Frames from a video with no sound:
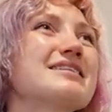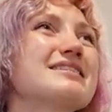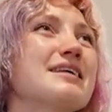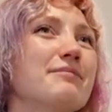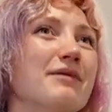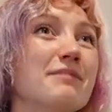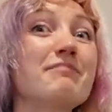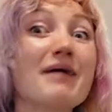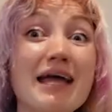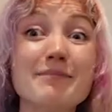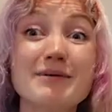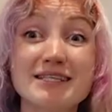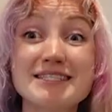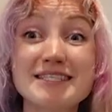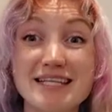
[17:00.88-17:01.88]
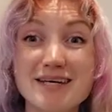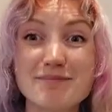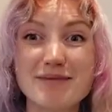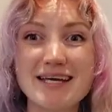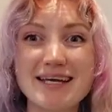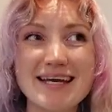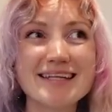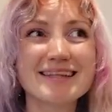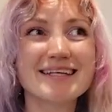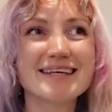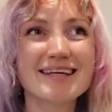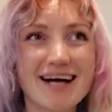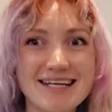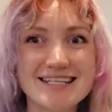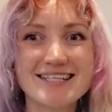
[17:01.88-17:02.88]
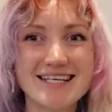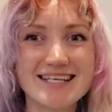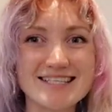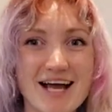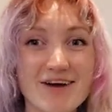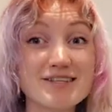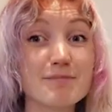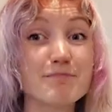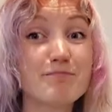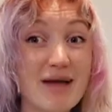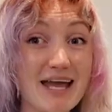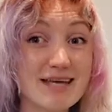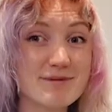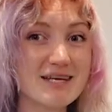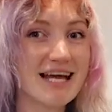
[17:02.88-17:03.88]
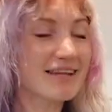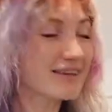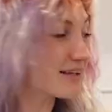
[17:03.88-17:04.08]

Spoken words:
Someone babysitting me in the 90s. I was a baby and